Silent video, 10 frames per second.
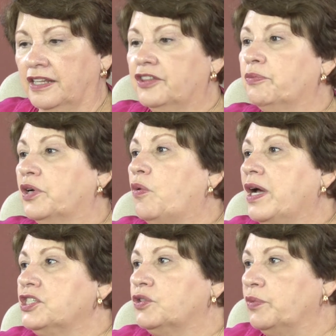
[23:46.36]
think the
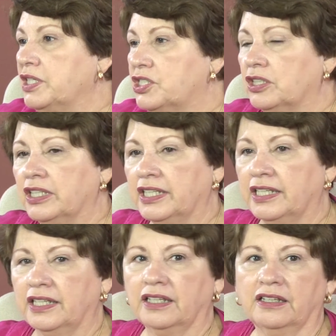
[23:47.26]
request
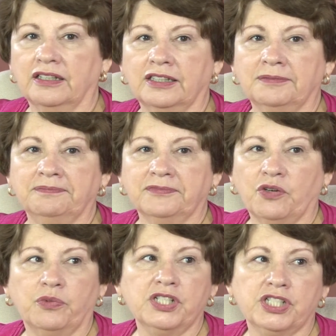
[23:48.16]
originally
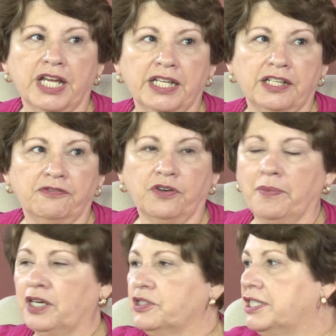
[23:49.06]
originated from
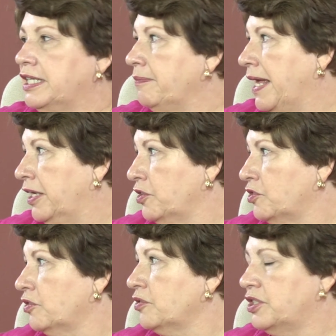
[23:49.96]
our city
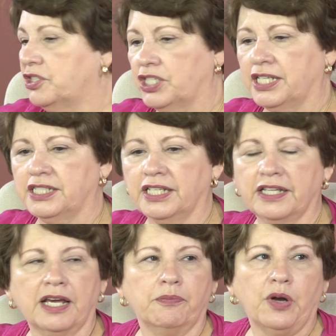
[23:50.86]
manager suggesting
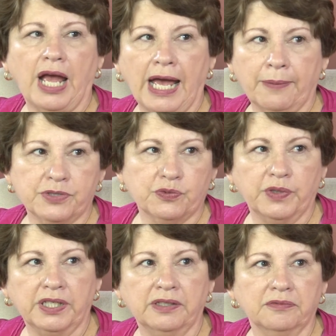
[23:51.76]
that perhaps
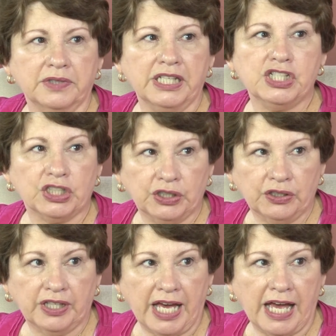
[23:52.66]
we need to
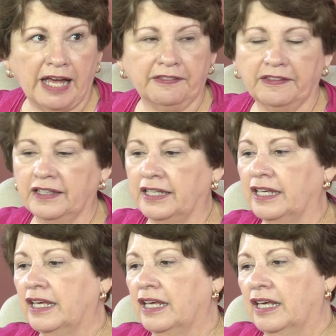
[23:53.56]
look at the
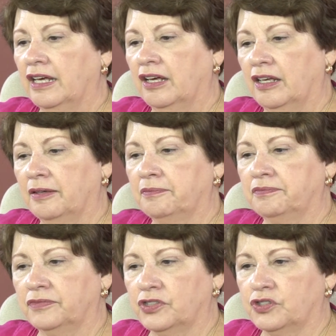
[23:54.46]

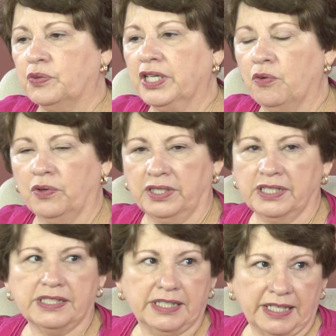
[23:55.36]
tree
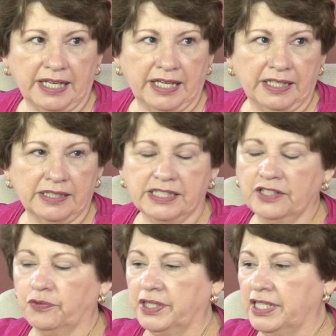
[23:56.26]
ordinance again and see
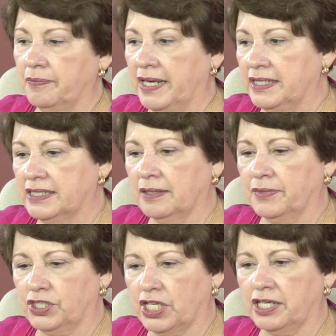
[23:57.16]
if we need to make some
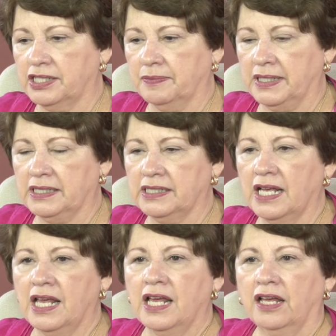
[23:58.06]
adjustments.
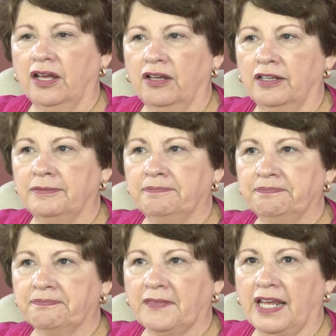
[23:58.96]

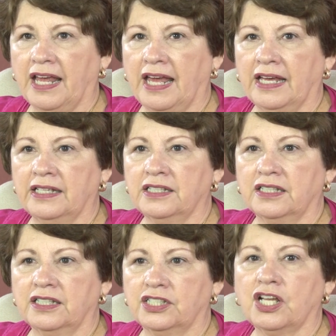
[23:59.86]
And
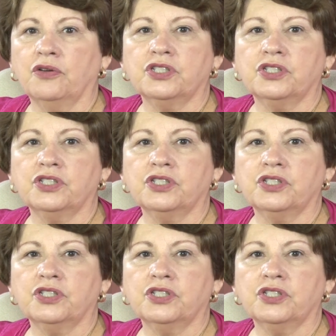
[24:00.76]
so